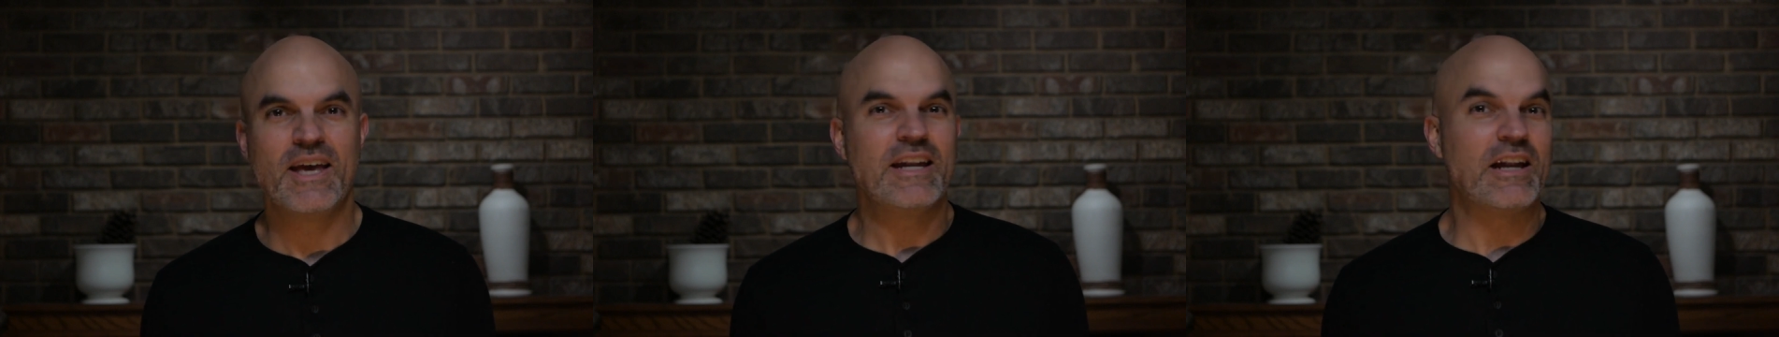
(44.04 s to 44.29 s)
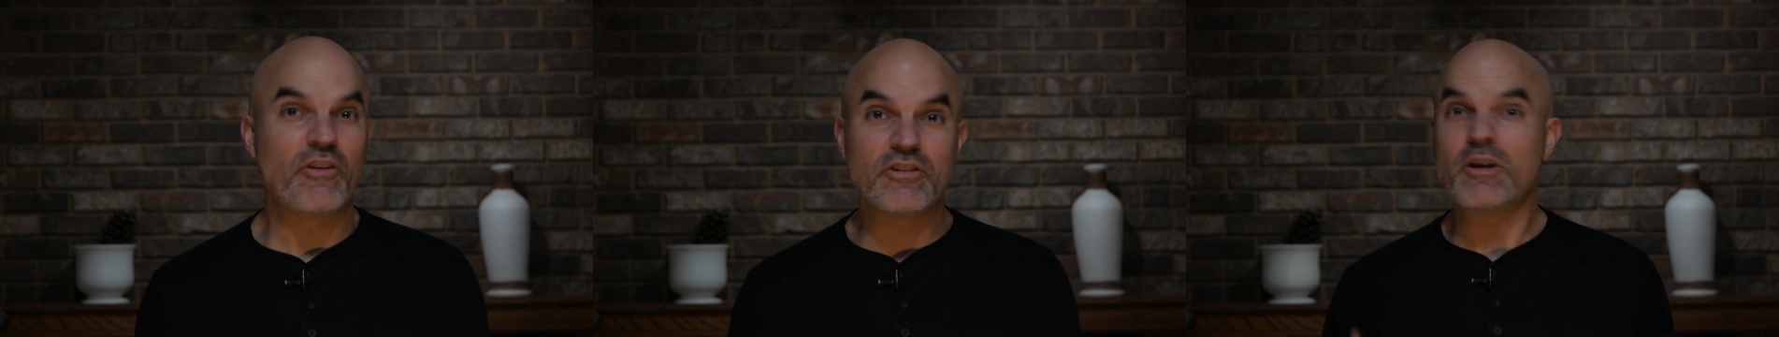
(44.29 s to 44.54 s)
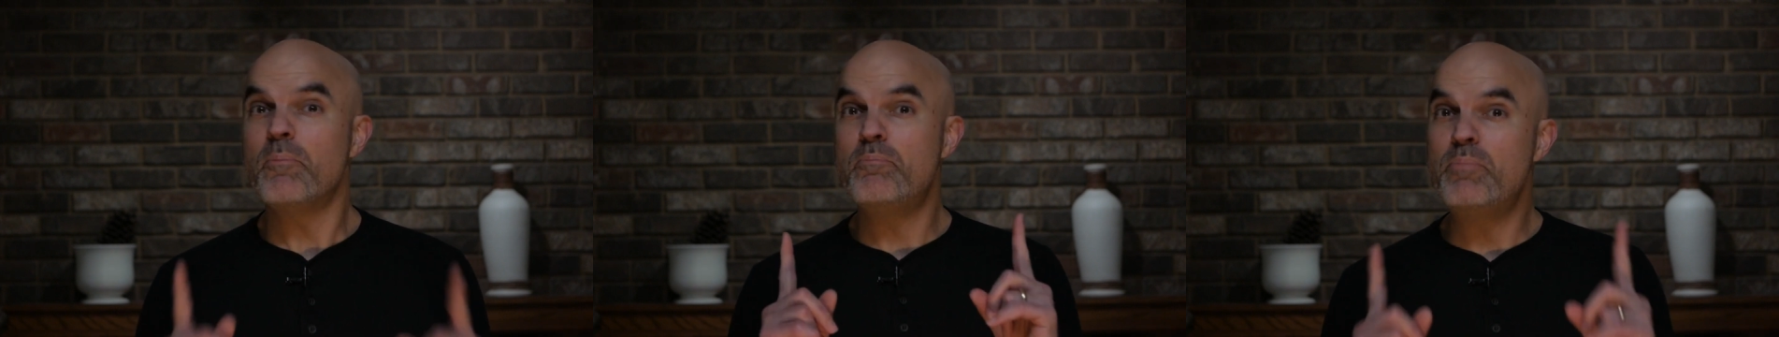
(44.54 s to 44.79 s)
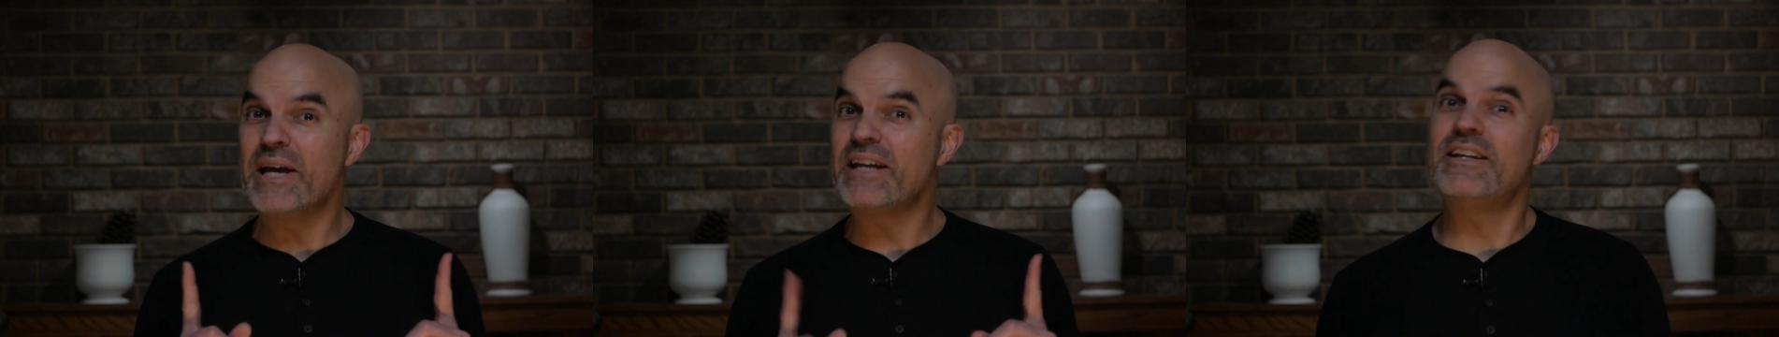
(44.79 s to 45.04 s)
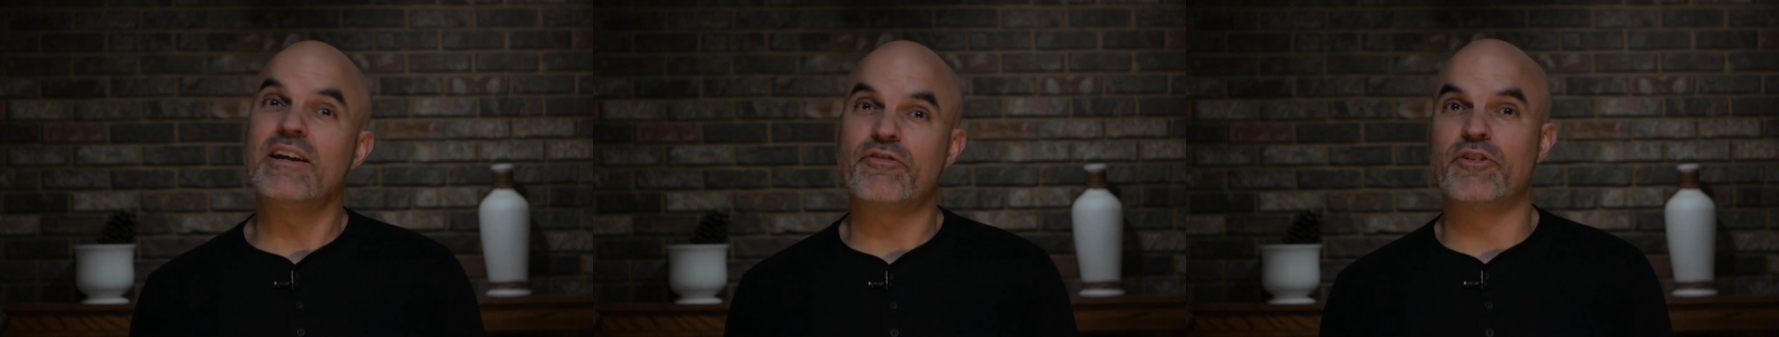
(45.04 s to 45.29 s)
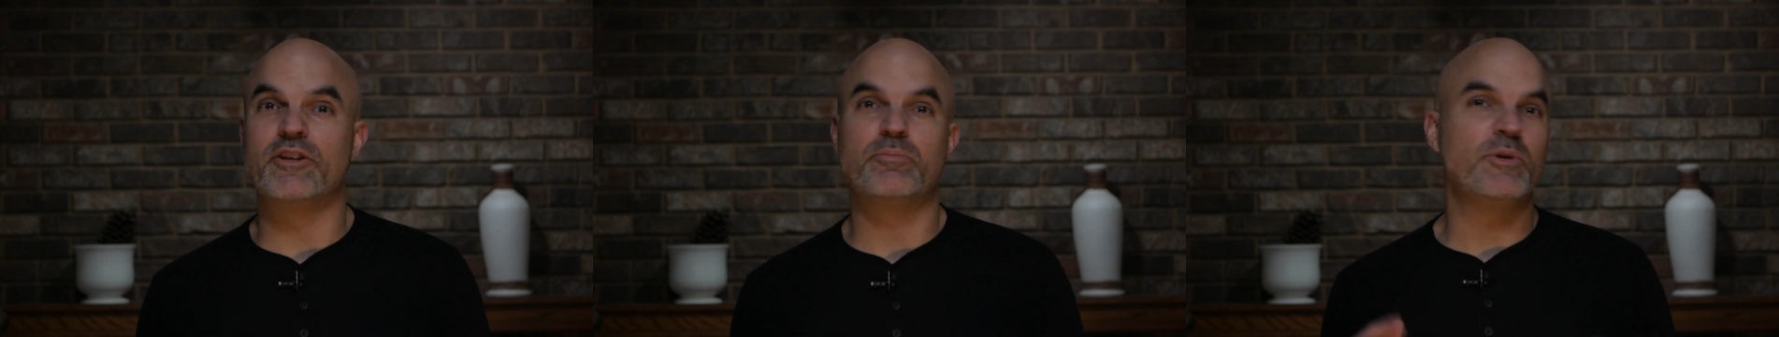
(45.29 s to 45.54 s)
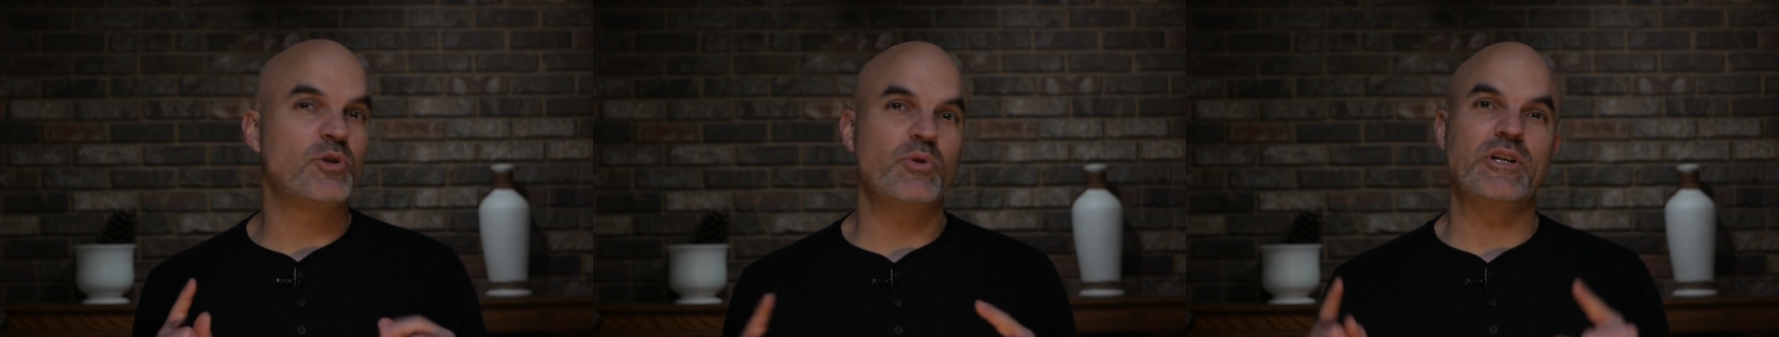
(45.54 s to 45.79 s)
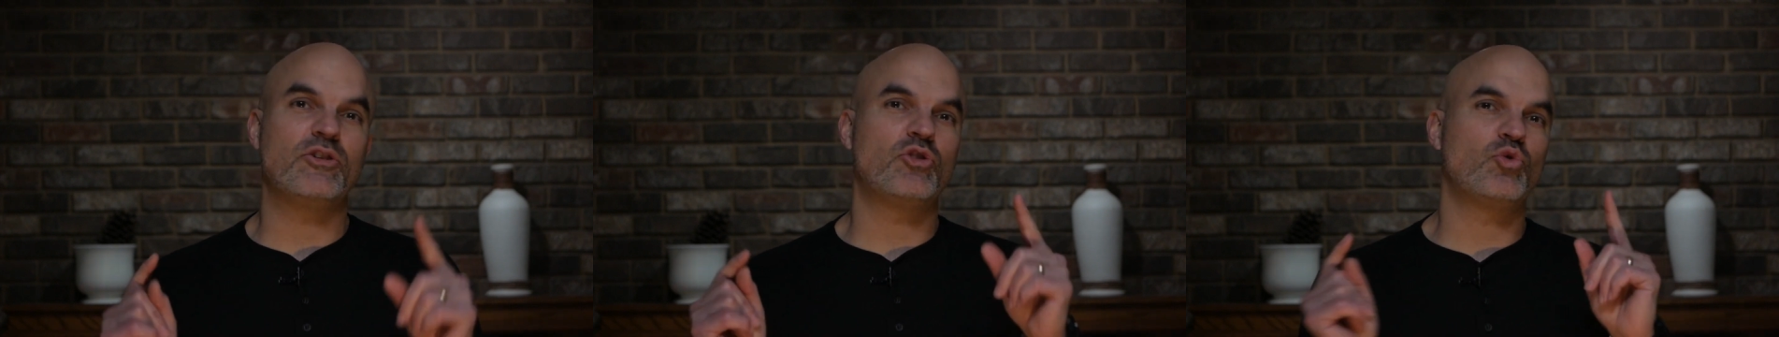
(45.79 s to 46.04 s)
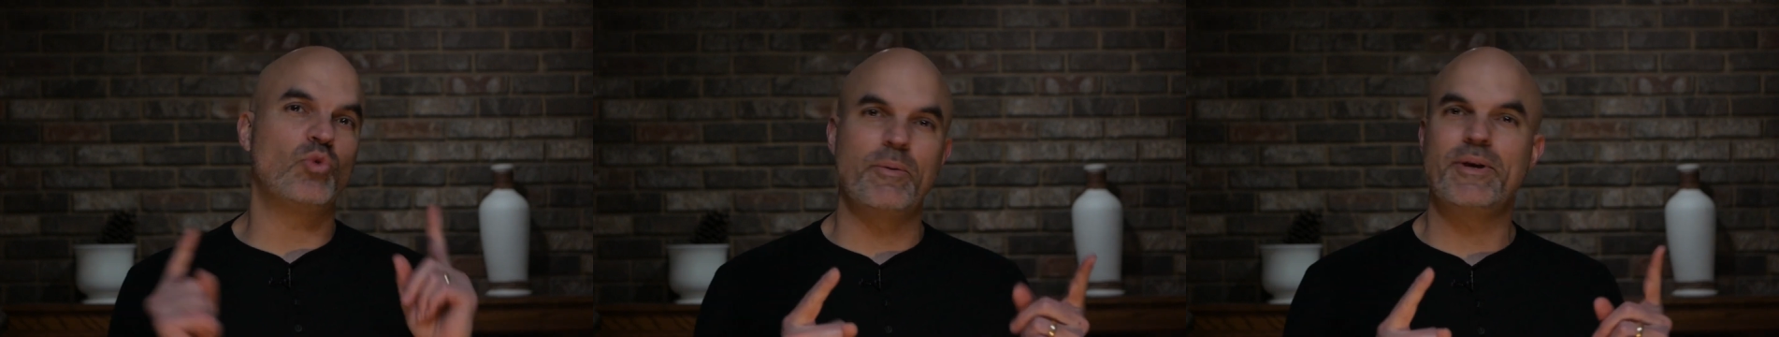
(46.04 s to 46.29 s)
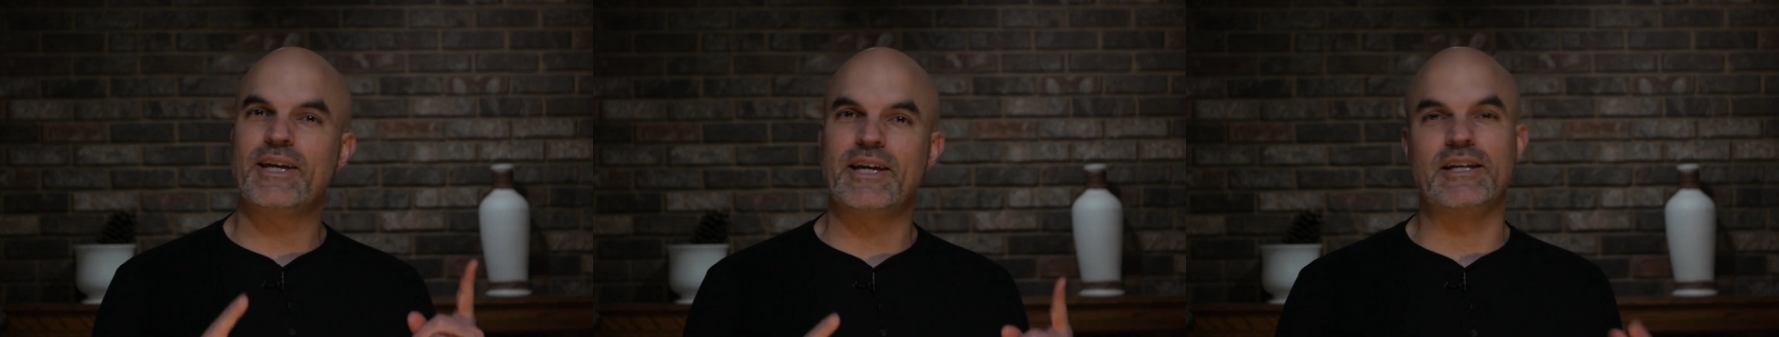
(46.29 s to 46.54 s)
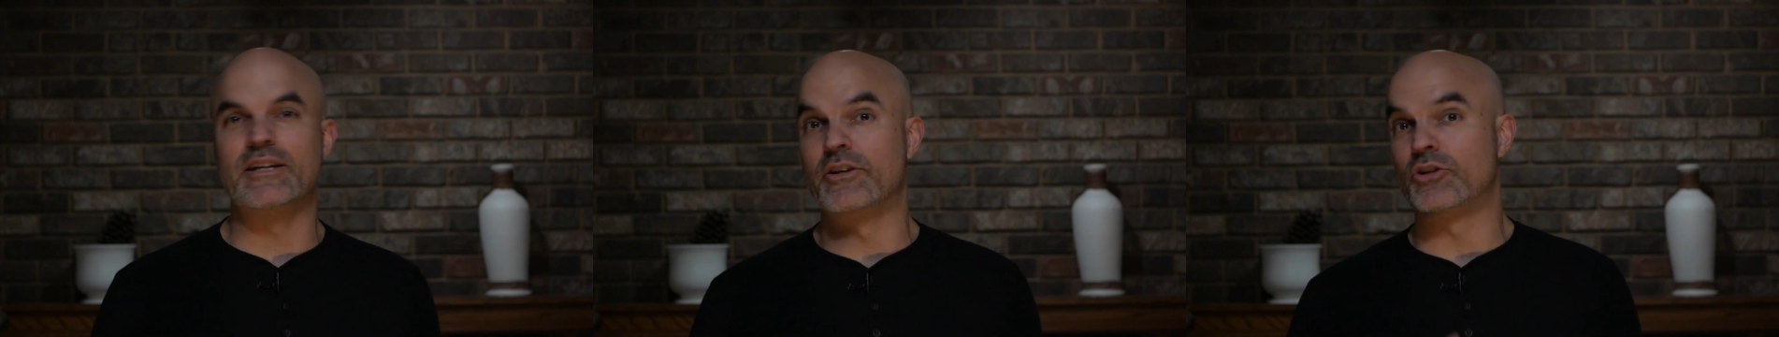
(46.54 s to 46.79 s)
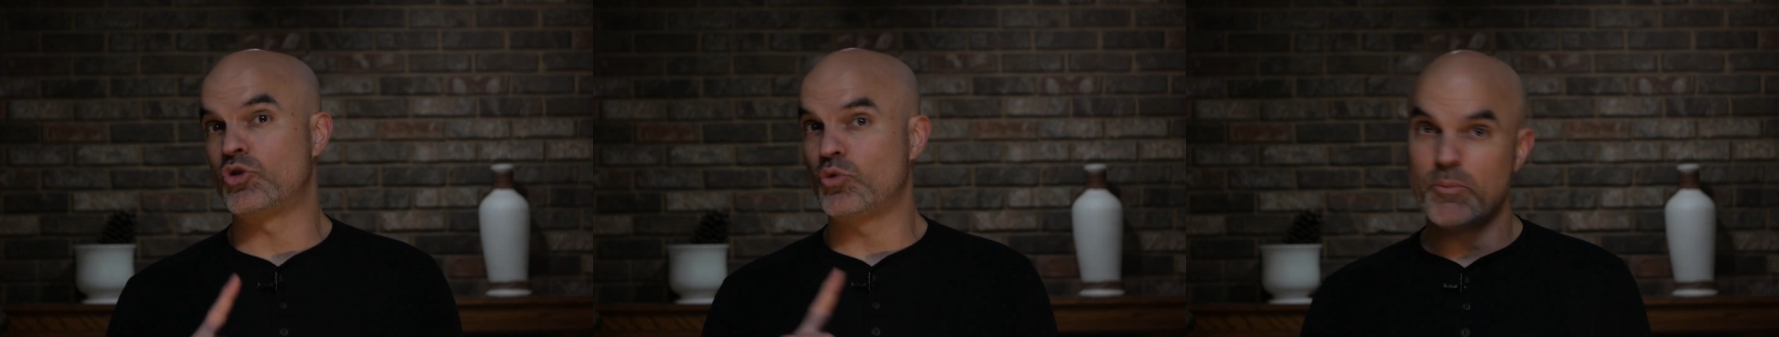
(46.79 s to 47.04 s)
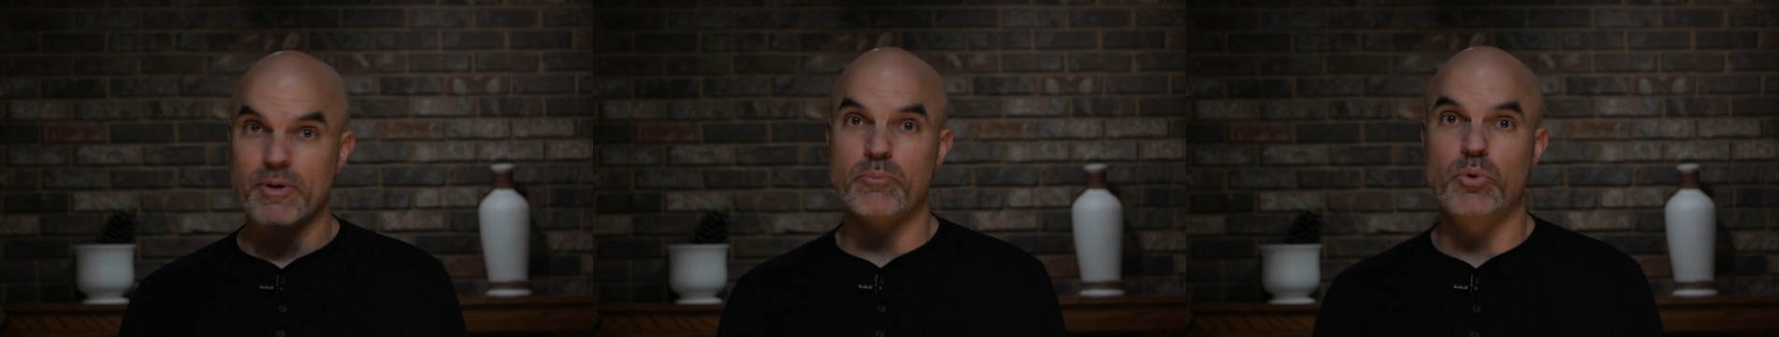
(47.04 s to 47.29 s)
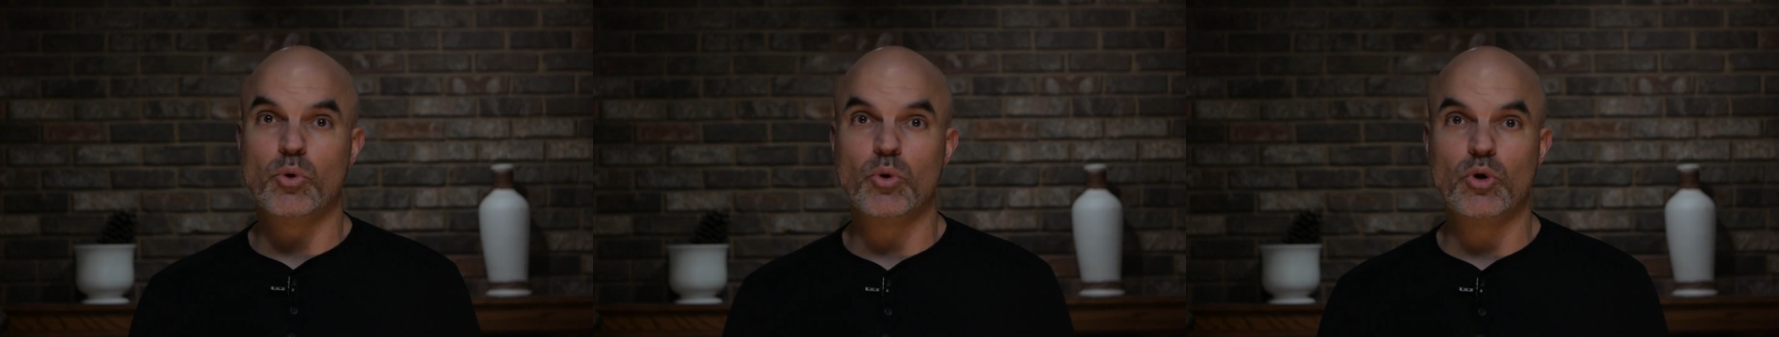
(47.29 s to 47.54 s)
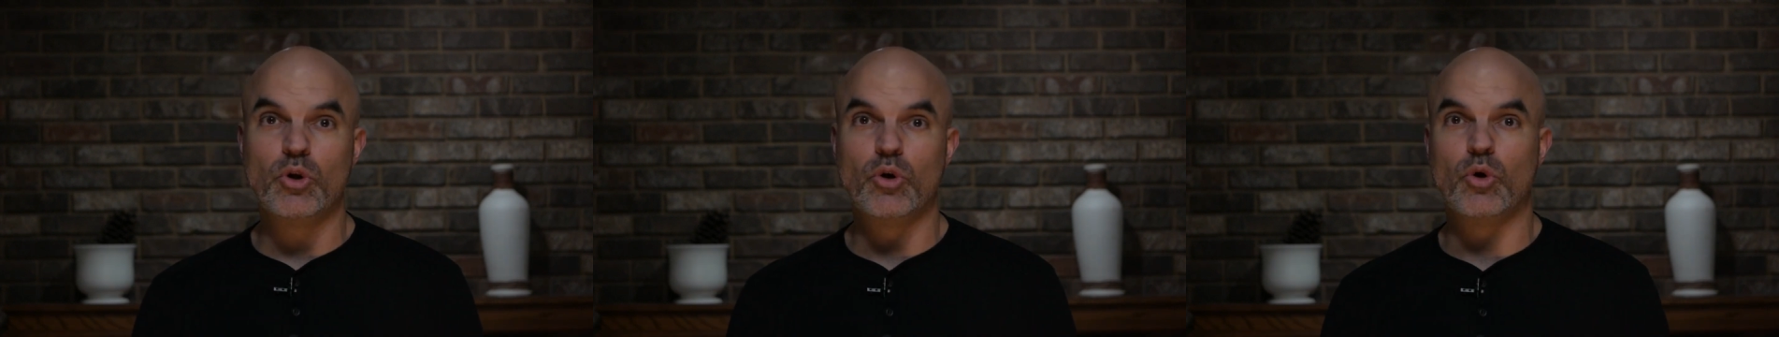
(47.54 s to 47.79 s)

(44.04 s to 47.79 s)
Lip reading: Now there's a big difference between swimming in a swimming pool